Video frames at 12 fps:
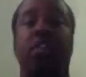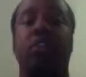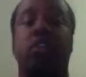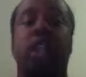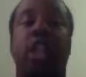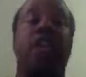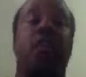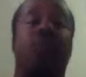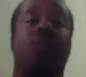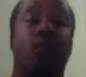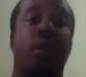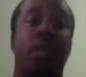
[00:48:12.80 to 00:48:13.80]
later,
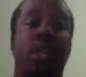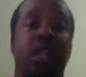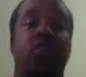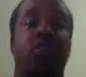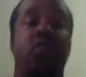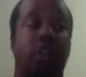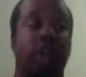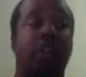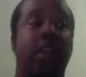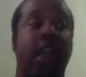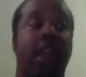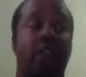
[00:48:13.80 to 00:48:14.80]
40 years later
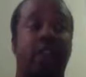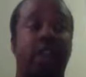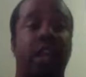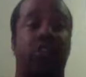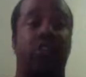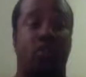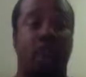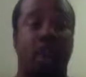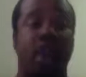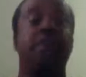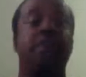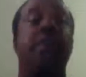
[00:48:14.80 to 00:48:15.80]
after they
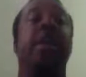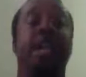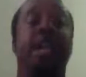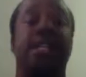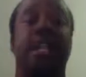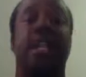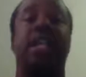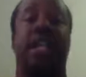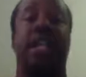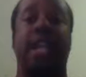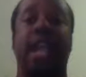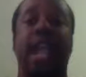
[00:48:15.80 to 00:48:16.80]
crime and say they
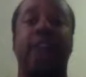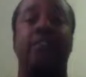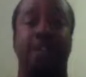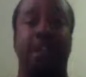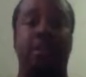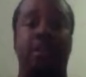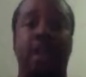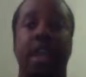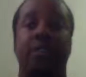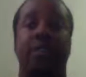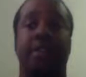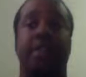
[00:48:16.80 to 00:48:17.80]
didn't have enough
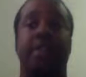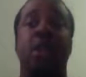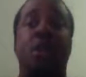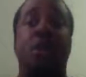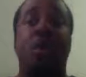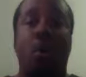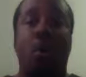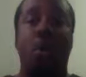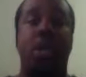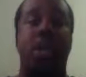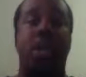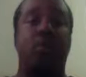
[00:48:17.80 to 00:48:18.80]
evidence or
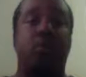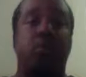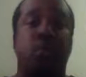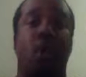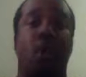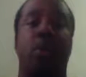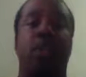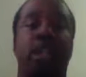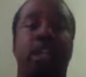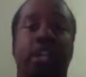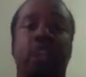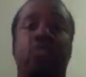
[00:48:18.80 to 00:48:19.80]
they were wrongly
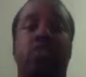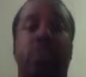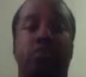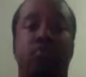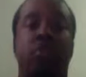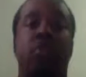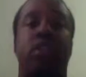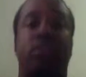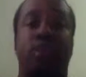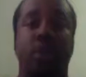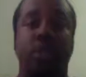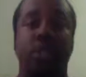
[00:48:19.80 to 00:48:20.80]
accused and wrongly
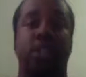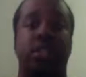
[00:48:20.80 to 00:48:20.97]
imprisoned?